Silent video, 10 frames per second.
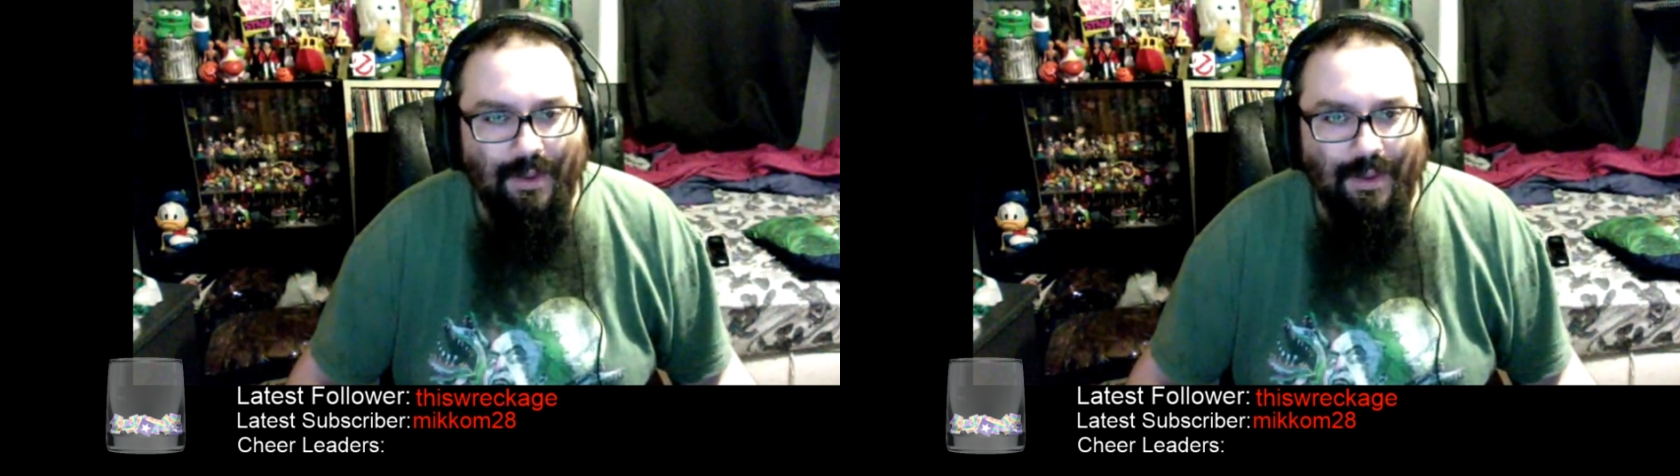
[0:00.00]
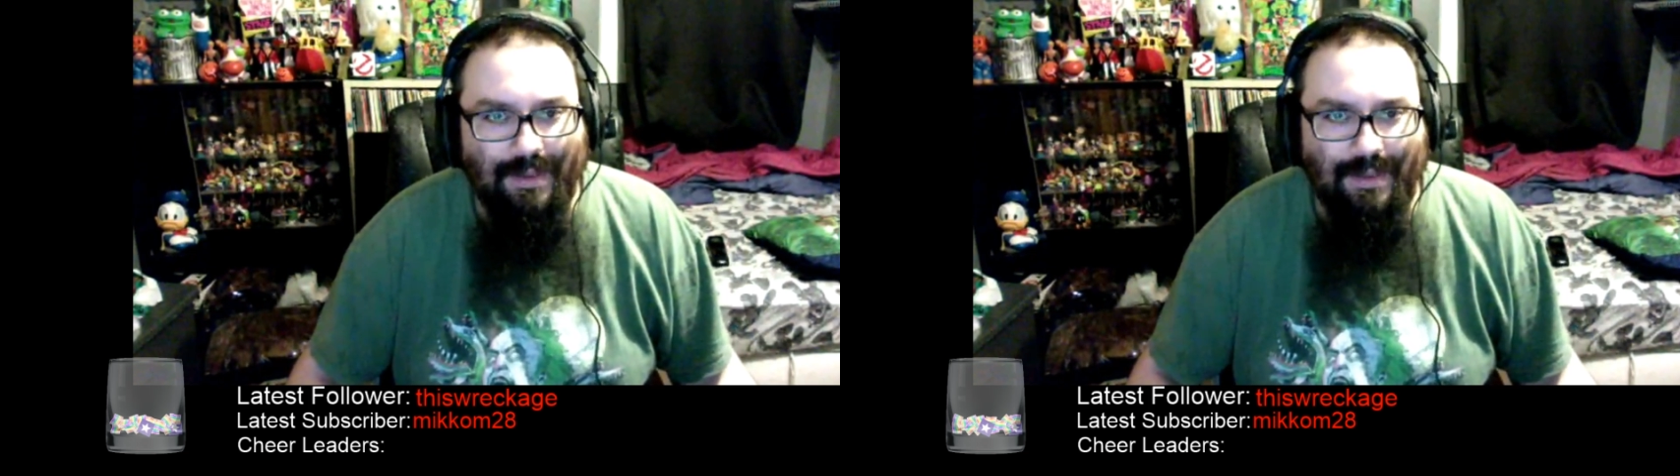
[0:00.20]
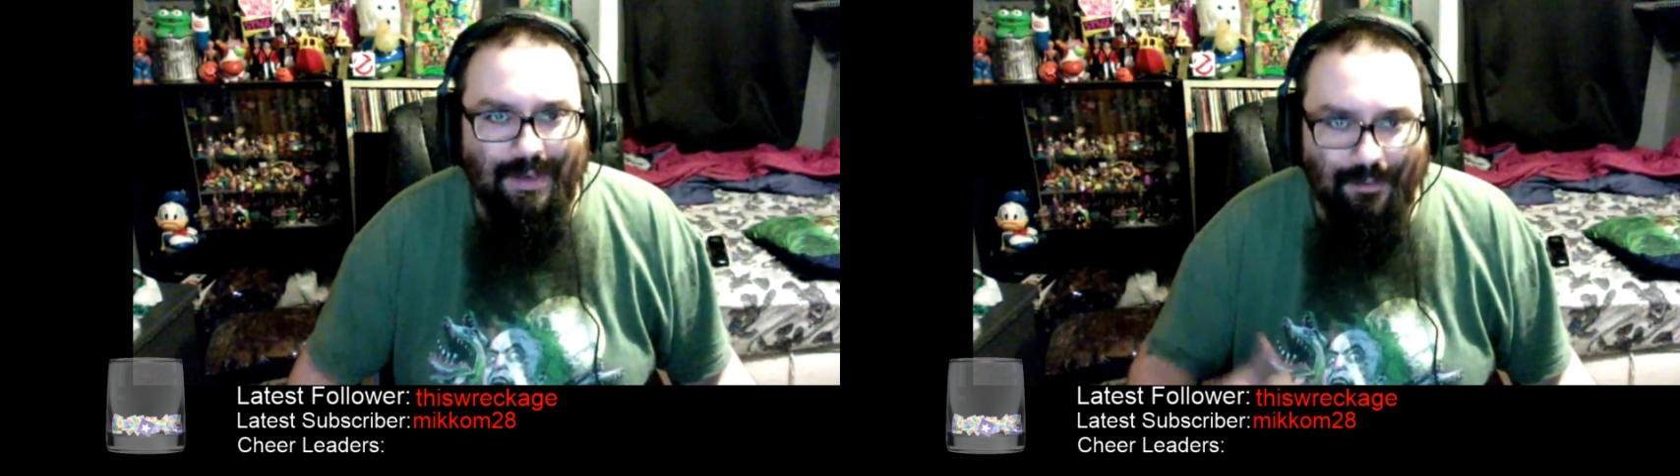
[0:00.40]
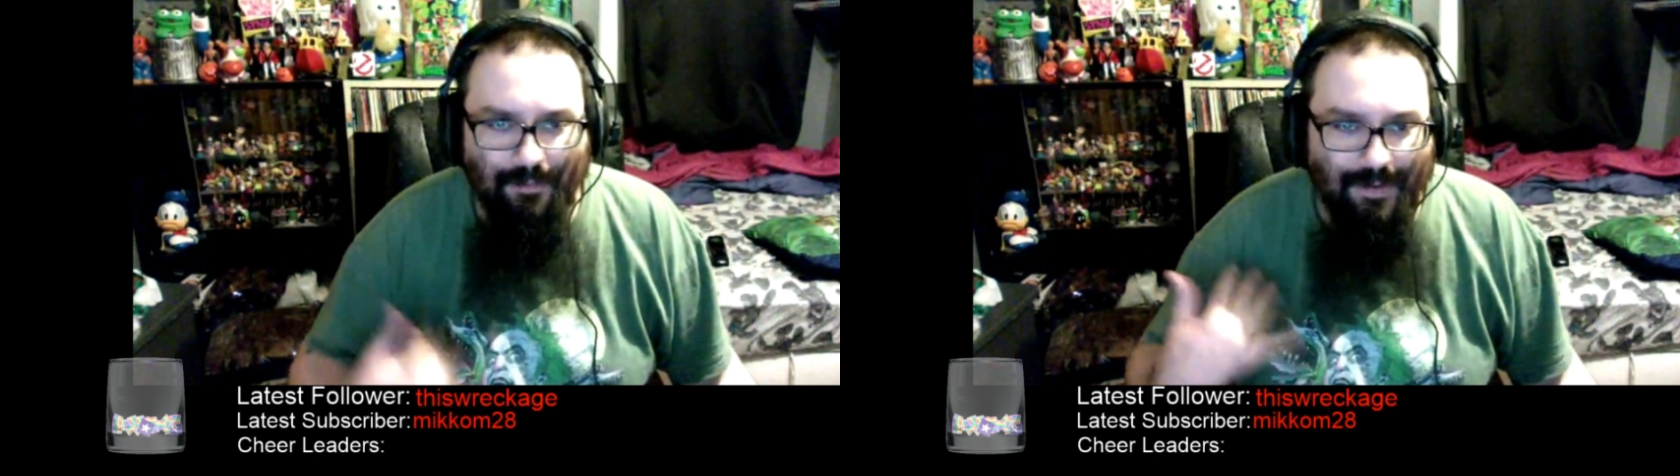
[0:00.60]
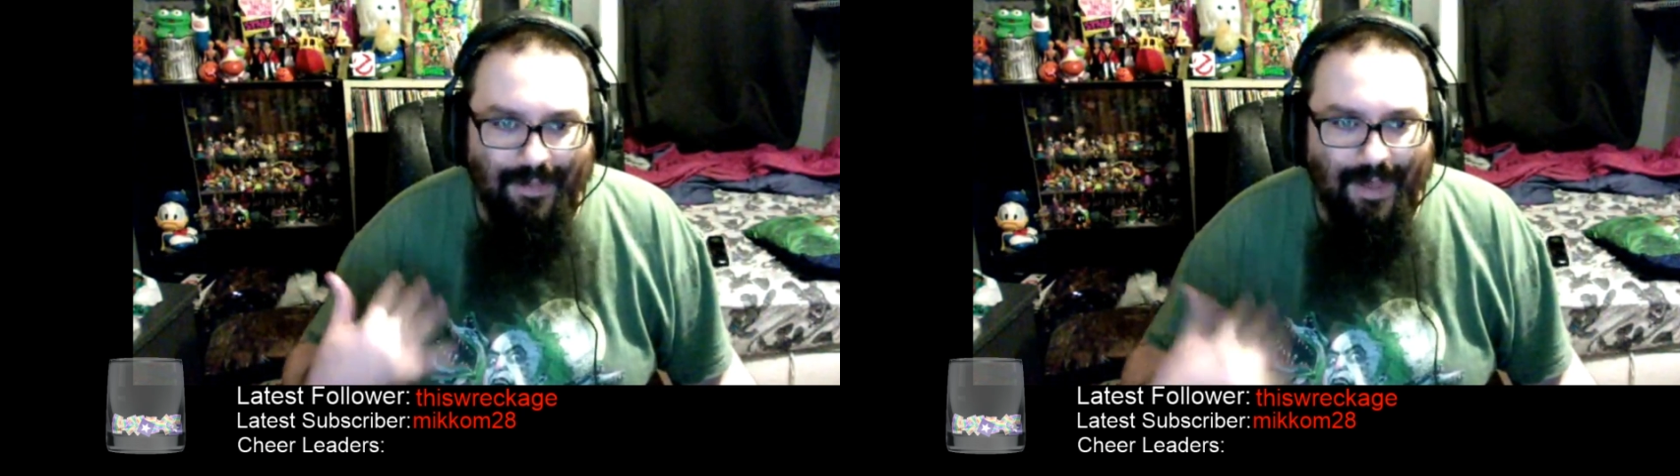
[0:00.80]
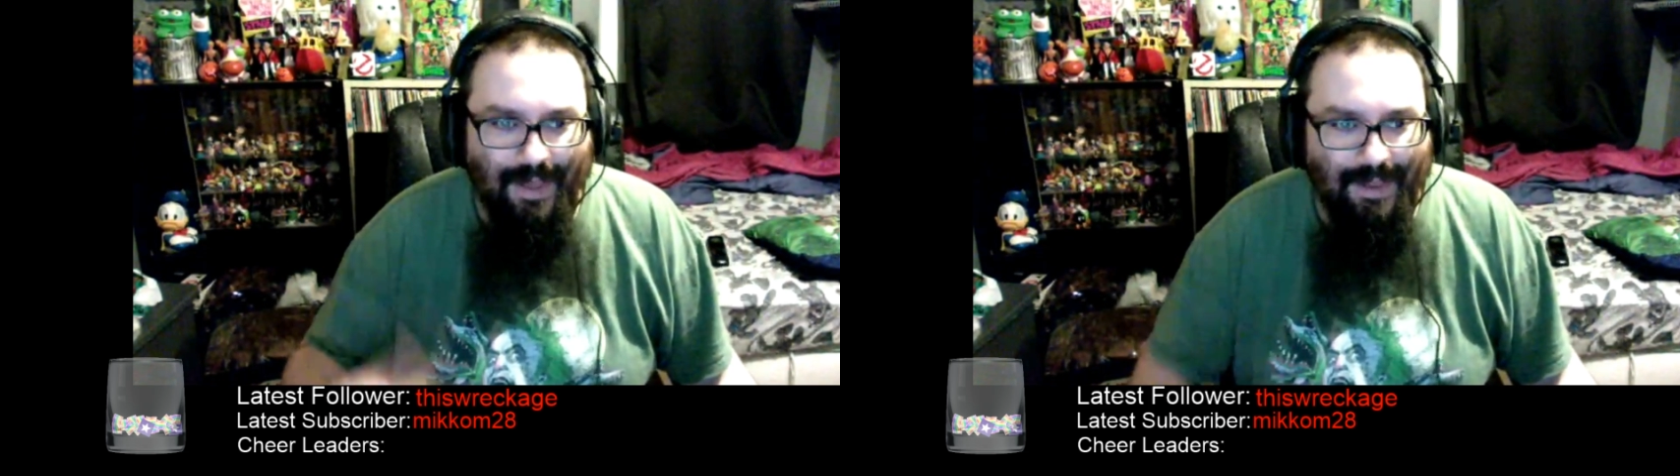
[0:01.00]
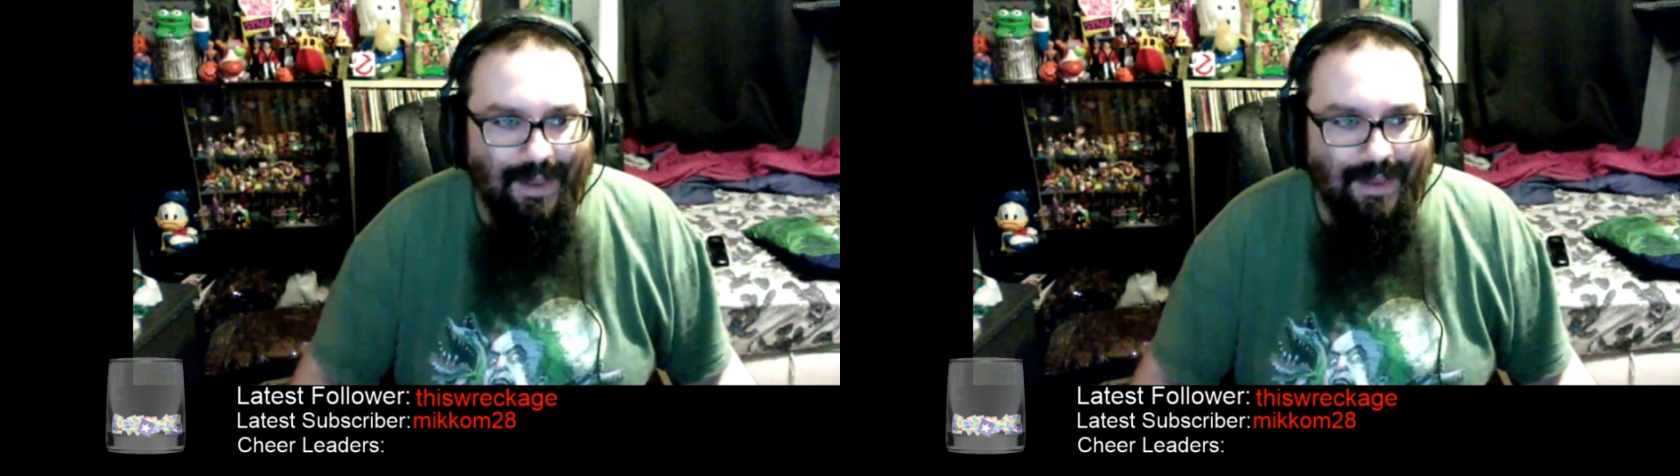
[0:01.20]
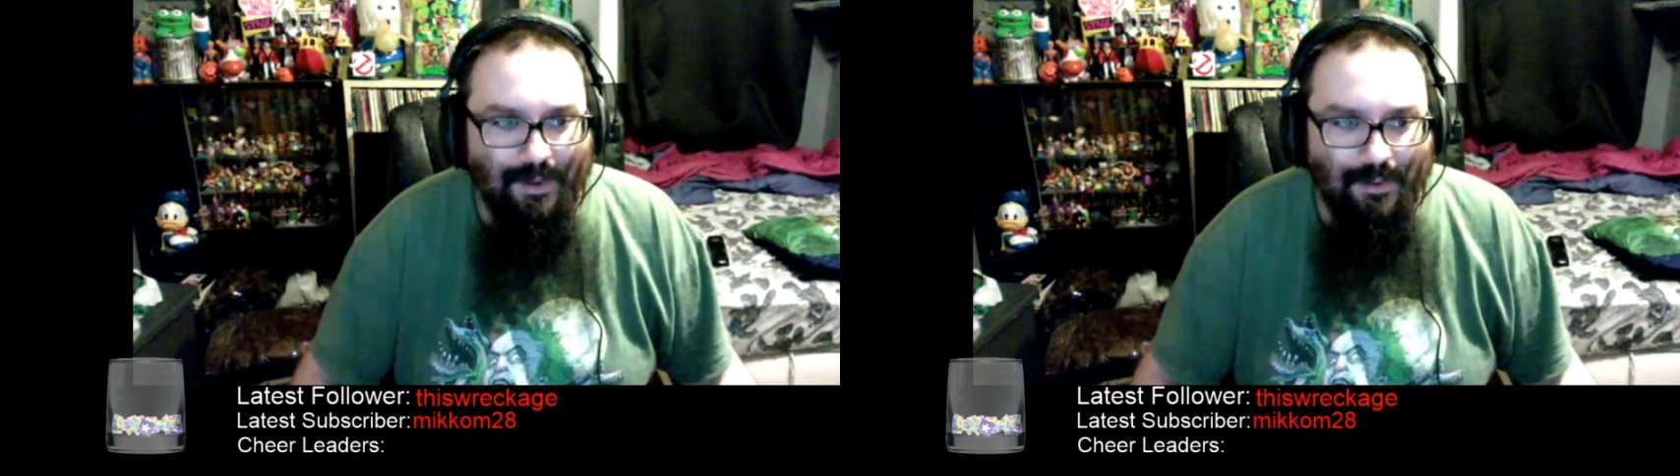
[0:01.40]
getting rid of that
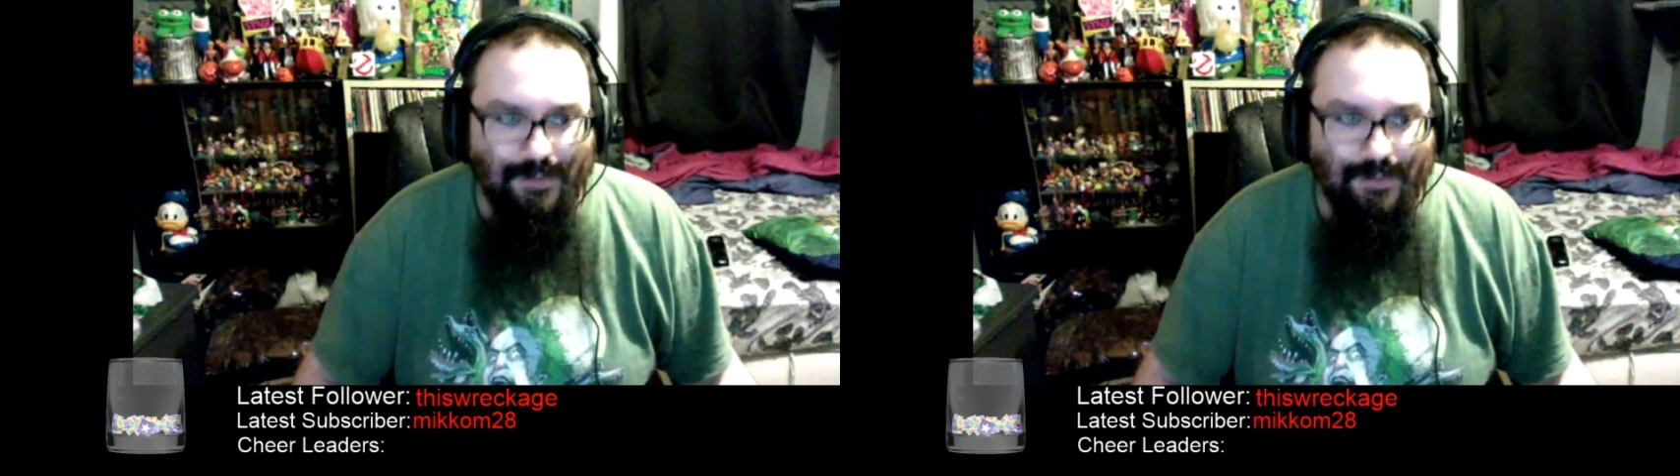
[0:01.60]
guy who's